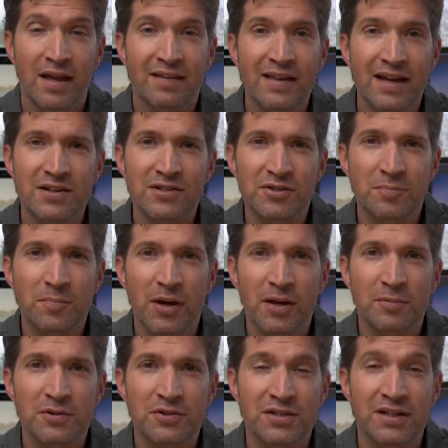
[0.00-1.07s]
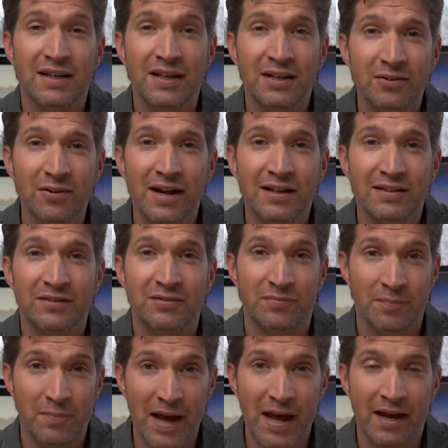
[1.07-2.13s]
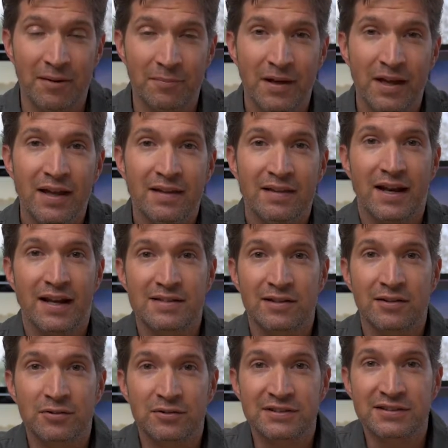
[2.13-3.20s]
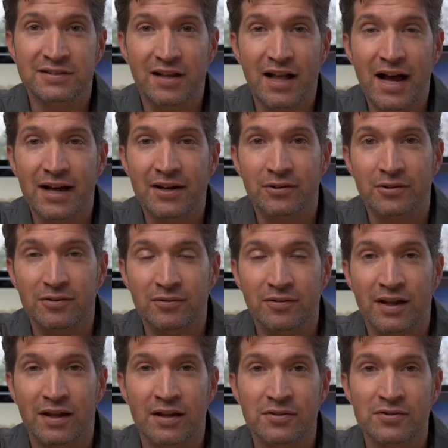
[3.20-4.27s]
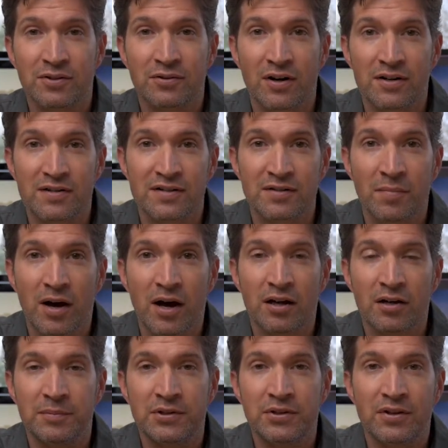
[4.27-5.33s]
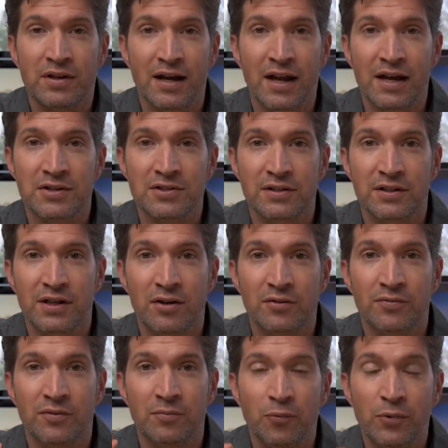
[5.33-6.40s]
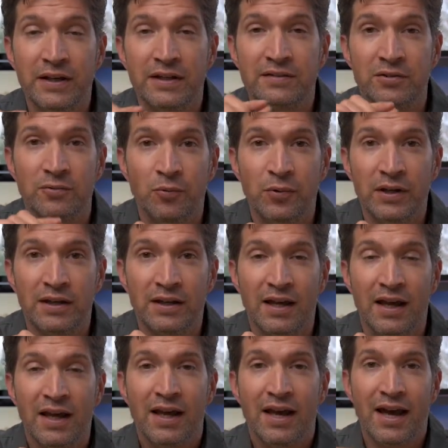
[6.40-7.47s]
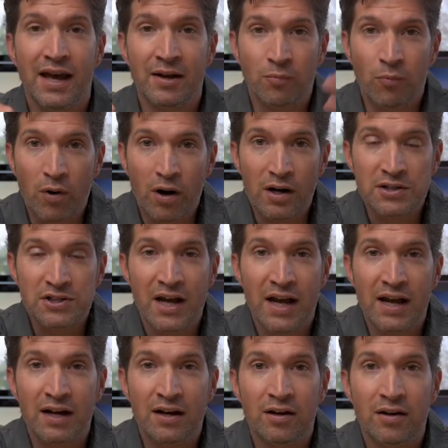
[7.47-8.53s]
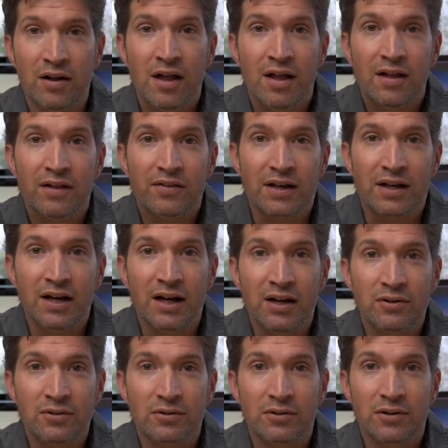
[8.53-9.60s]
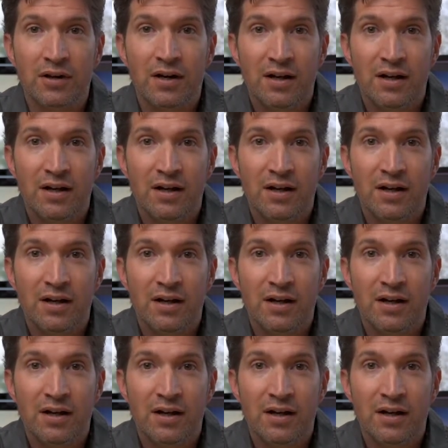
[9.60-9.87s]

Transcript: They actually published an interactive map that has a little slider that goes across the bottom, and you can actually go from week to week and watch how the color